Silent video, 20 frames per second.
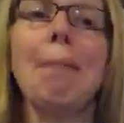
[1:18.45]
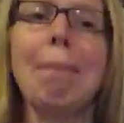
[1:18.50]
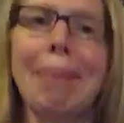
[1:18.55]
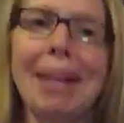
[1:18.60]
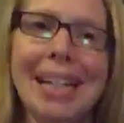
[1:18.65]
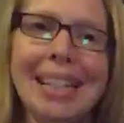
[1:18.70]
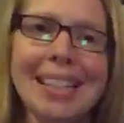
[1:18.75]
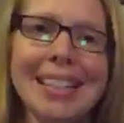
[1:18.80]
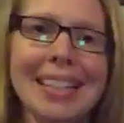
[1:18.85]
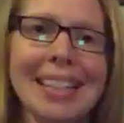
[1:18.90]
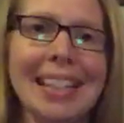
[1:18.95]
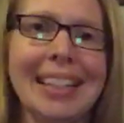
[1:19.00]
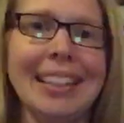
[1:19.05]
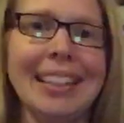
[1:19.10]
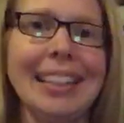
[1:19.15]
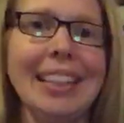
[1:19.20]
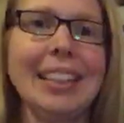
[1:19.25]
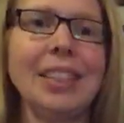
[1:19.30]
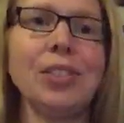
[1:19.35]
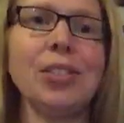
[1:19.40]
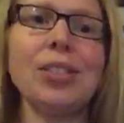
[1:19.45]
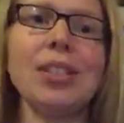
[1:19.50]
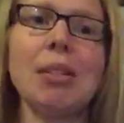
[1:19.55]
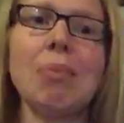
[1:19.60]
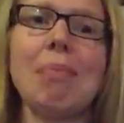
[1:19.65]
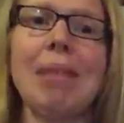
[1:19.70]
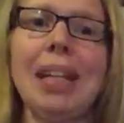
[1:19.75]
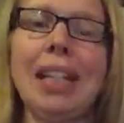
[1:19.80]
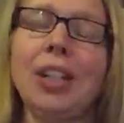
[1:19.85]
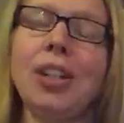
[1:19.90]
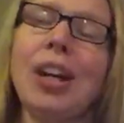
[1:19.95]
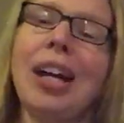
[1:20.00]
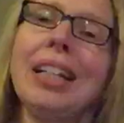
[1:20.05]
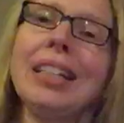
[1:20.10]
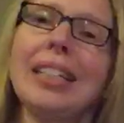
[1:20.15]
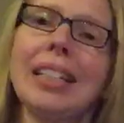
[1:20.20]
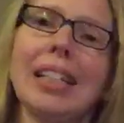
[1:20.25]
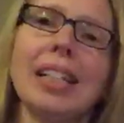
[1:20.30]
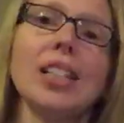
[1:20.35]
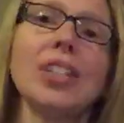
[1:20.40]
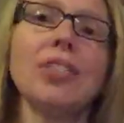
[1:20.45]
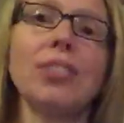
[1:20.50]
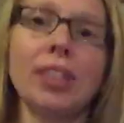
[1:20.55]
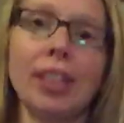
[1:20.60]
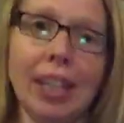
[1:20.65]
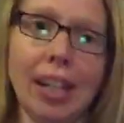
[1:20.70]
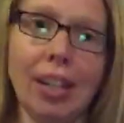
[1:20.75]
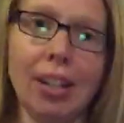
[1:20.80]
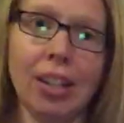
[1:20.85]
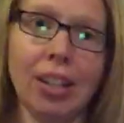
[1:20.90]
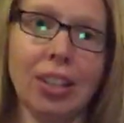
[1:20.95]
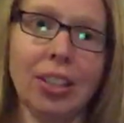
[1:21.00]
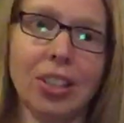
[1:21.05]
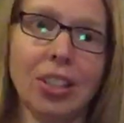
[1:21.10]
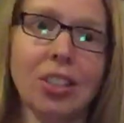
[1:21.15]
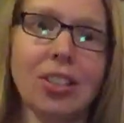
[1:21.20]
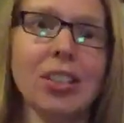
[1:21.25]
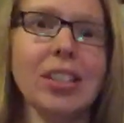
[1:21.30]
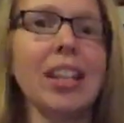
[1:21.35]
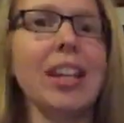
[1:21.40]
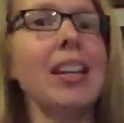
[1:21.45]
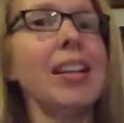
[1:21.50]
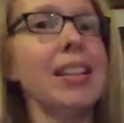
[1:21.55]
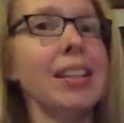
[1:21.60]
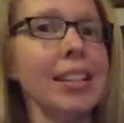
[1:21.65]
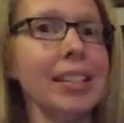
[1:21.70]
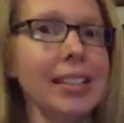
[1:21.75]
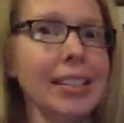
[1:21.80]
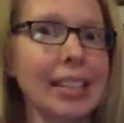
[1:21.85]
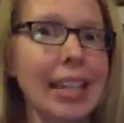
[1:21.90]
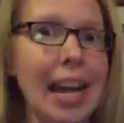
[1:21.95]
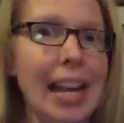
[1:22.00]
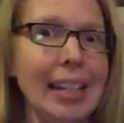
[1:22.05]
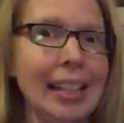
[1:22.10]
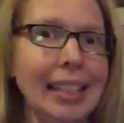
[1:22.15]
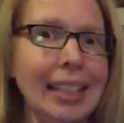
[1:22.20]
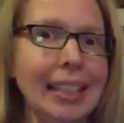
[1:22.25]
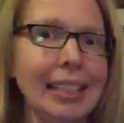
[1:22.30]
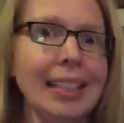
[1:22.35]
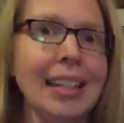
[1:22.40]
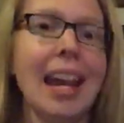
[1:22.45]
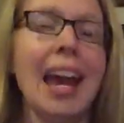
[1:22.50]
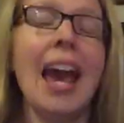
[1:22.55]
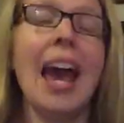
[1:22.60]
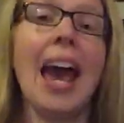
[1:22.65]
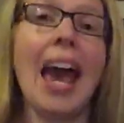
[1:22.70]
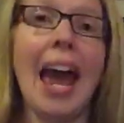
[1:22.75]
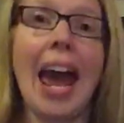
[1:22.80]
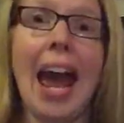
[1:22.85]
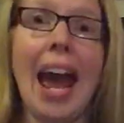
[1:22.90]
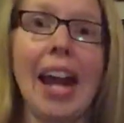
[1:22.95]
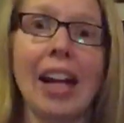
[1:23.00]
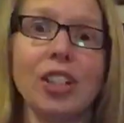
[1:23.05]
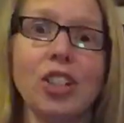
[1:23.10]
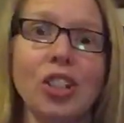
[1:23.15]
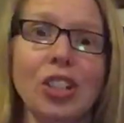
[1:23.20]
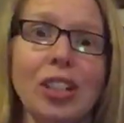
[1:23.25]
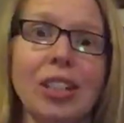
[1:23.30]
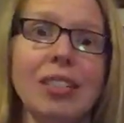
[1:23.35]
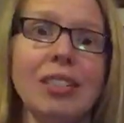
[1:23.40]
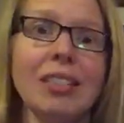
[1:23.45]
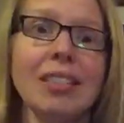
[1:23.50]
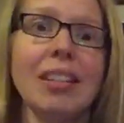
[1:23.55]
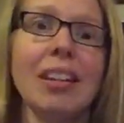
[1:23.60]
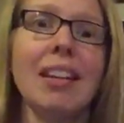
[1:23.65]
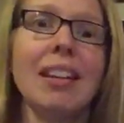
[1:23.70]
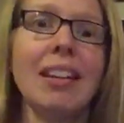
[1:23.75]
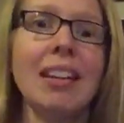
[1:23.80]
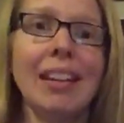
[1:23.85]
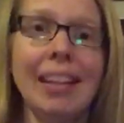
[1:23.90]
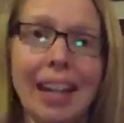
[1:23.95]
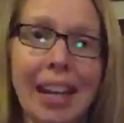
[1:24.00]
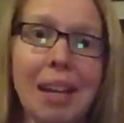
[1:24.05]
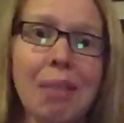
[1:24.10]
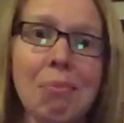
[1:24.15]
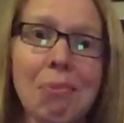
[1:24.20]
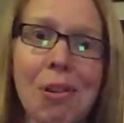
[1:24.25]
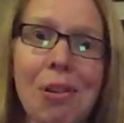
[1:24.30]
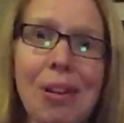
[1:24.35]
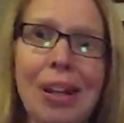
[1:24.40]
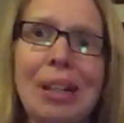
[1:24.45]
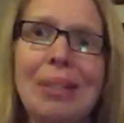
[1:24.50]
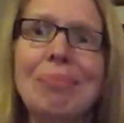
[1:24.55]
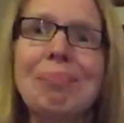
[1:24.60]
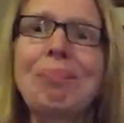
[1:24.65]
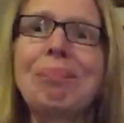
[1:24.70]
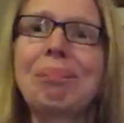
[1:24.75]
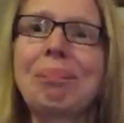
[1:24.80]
Basically, you submit your ideas for characters, the setting, actions, and more.